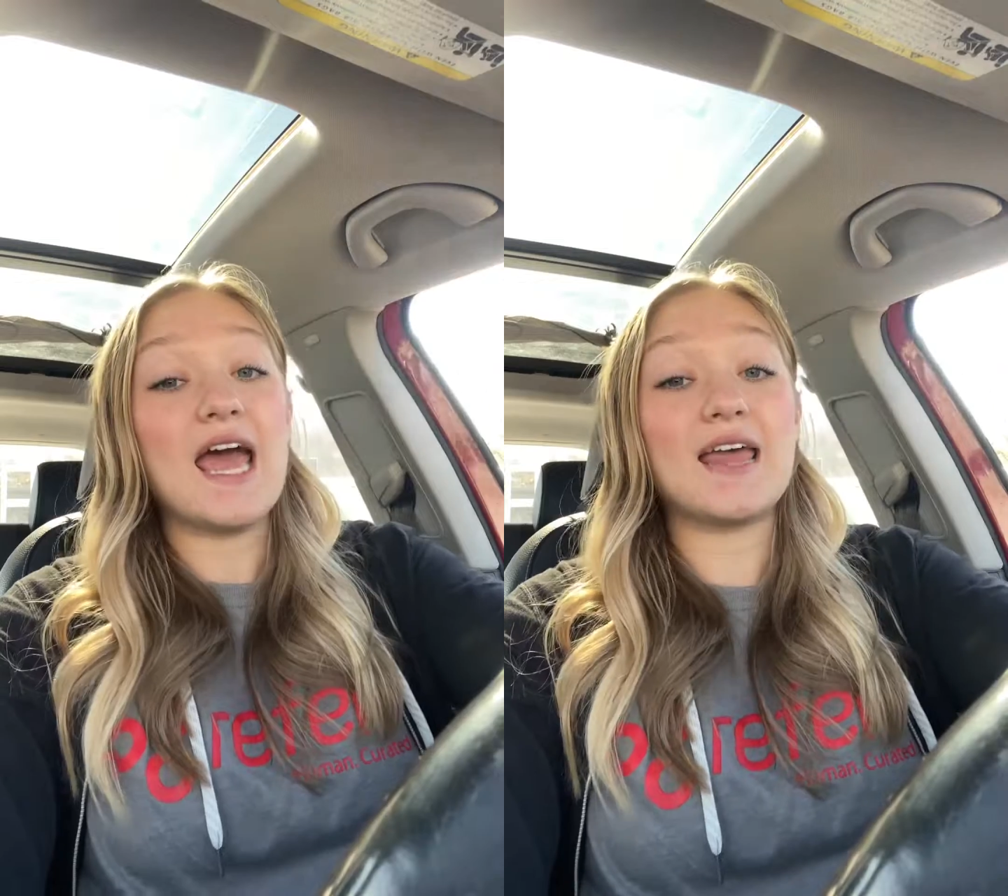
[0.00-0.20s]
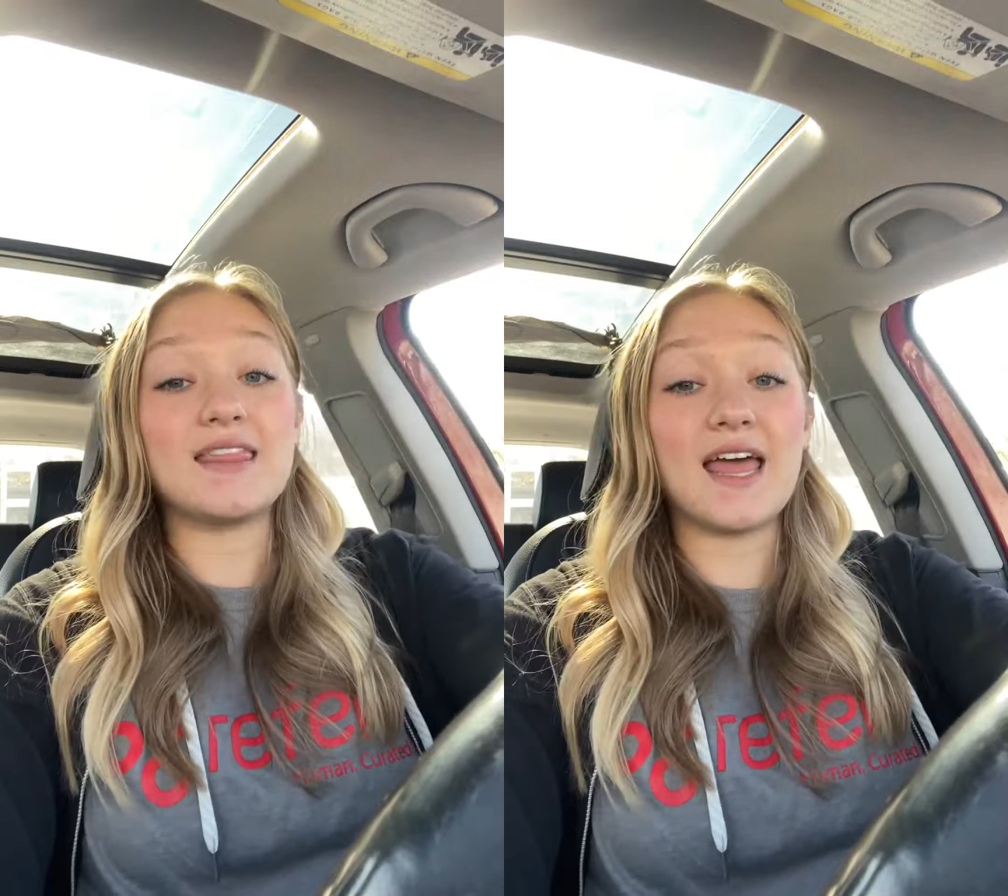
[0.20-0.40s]

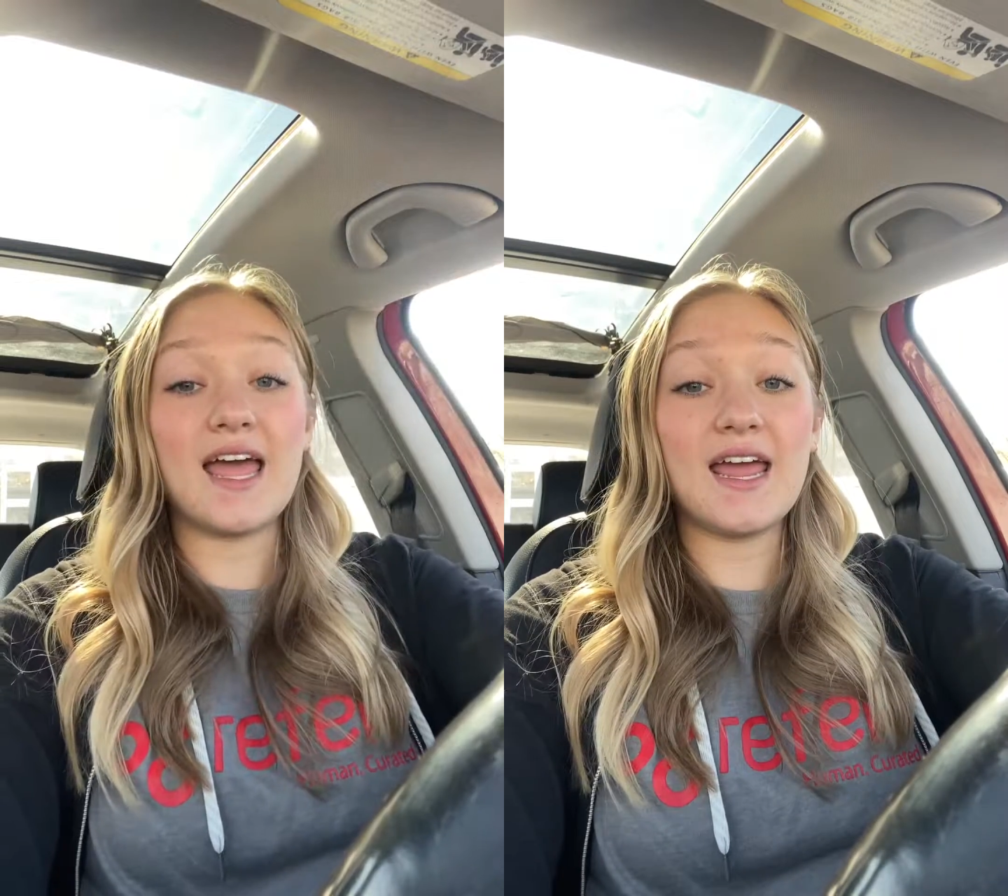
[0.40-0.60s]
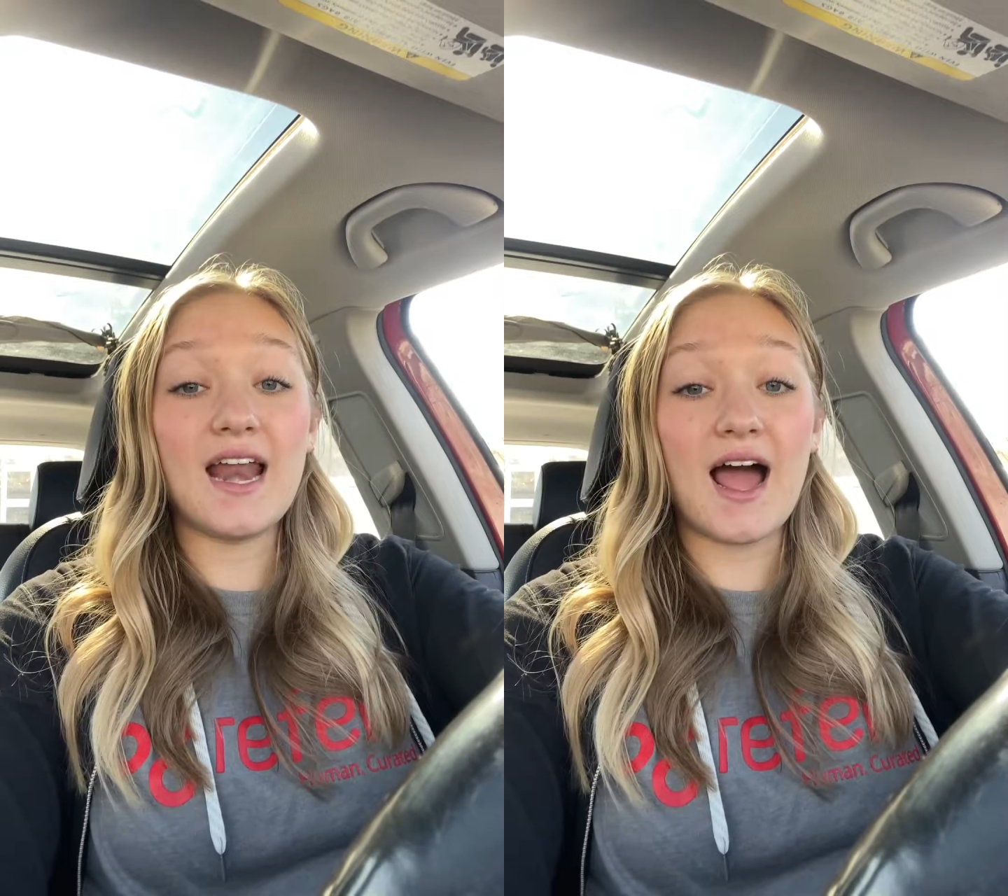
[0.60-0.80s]
and
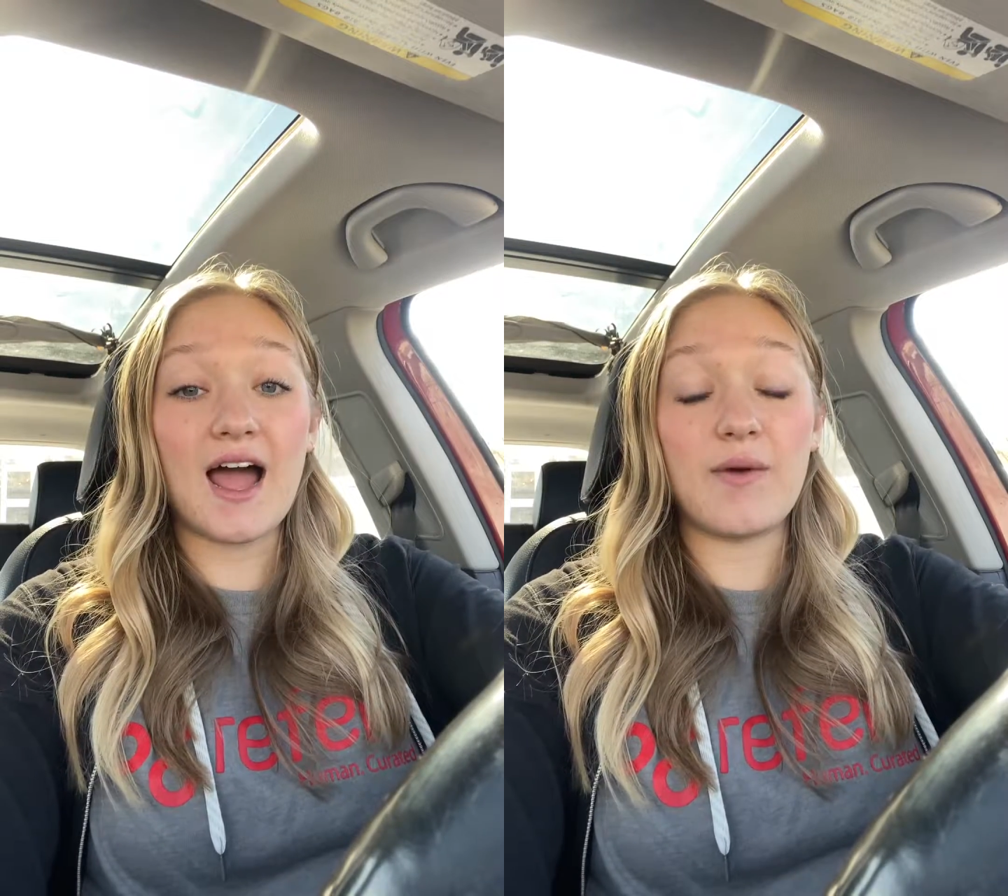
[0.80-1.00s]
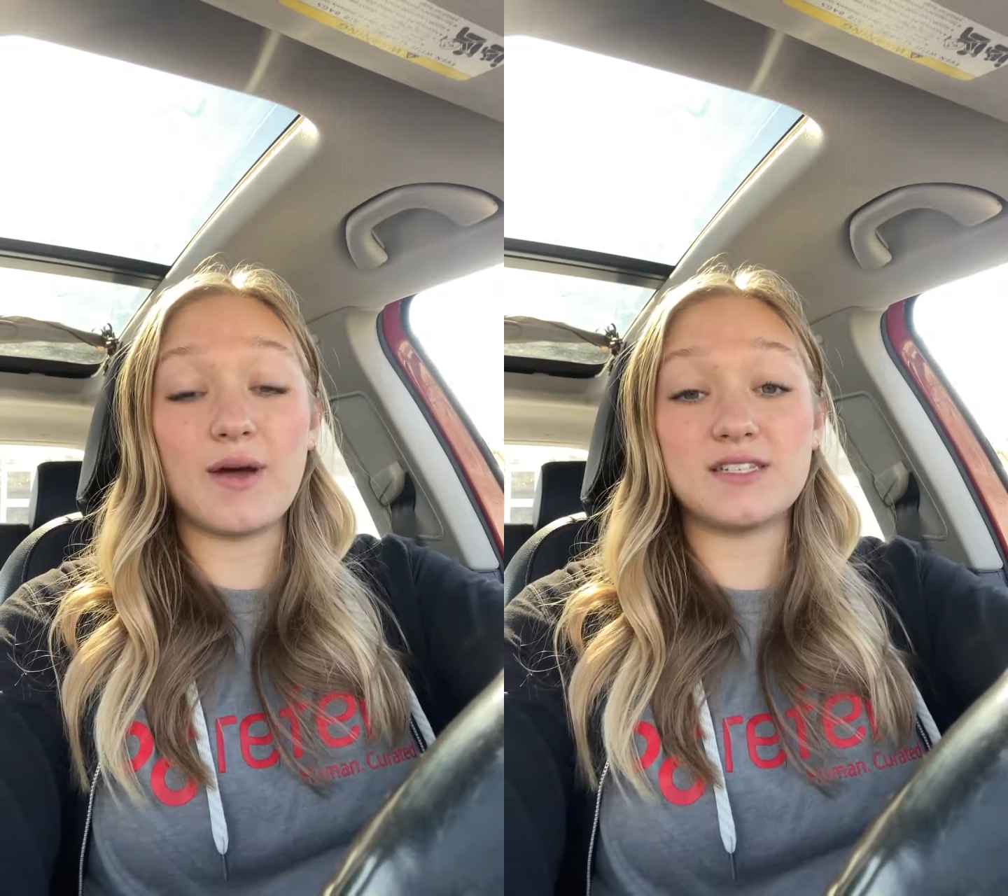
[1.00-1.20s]
then
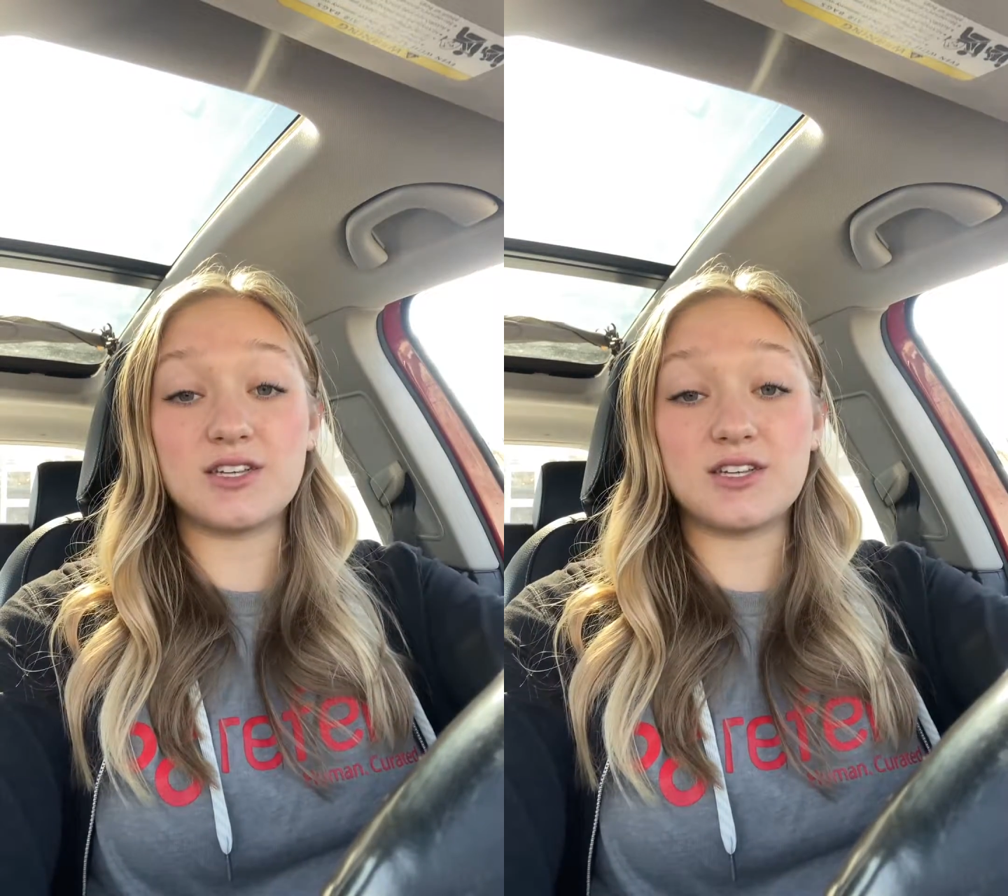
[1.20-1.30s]
I went